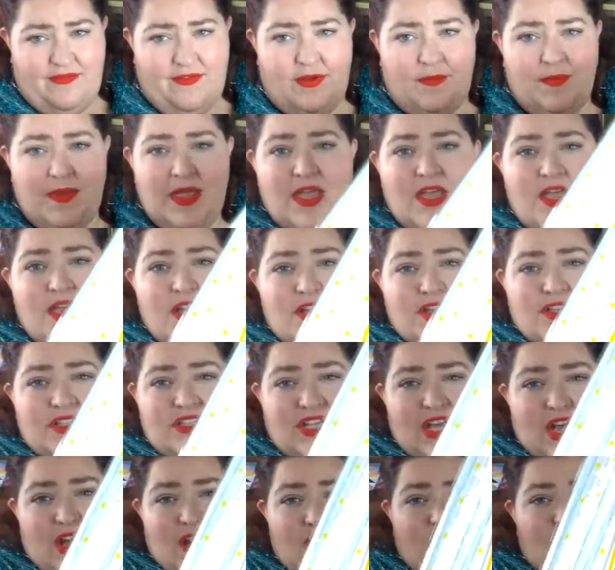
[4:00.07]
them.
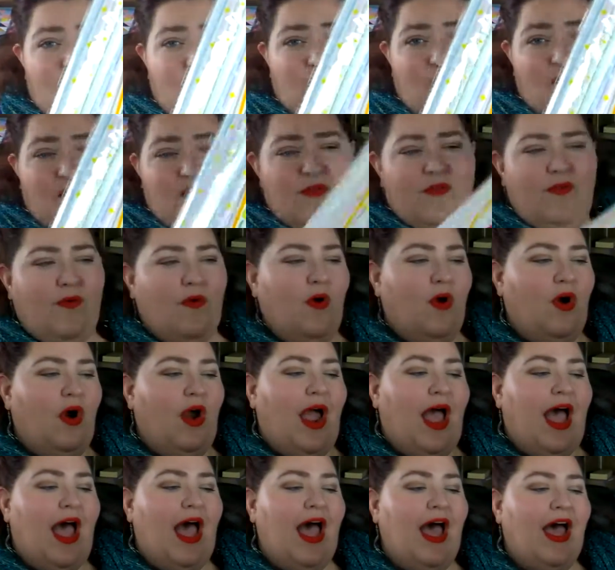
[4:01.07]
So for
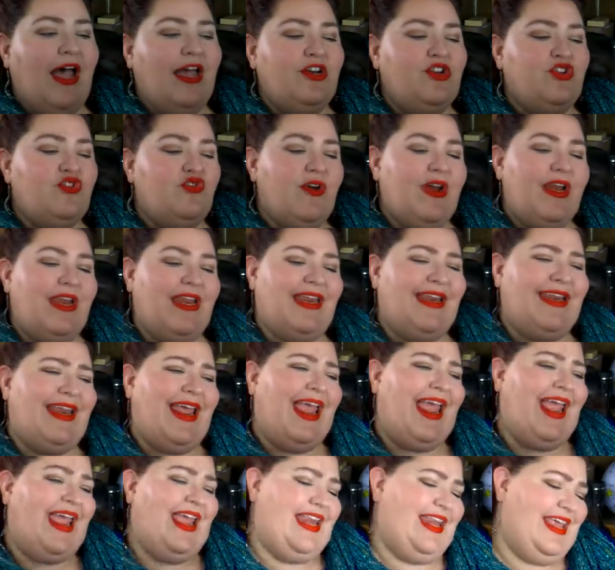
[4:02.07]

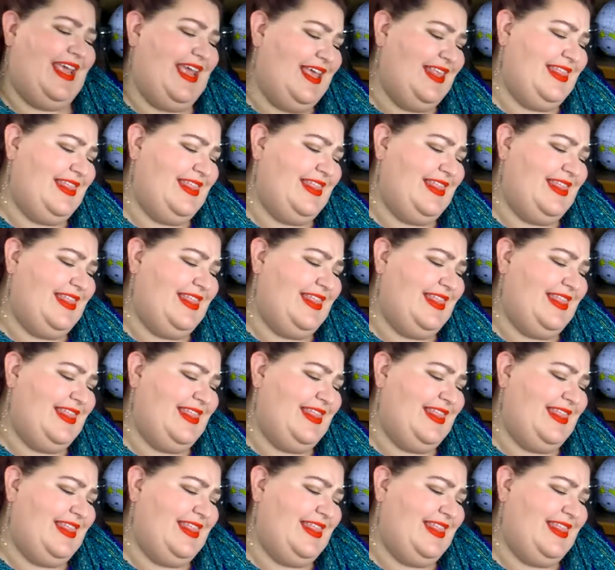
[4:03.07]
180,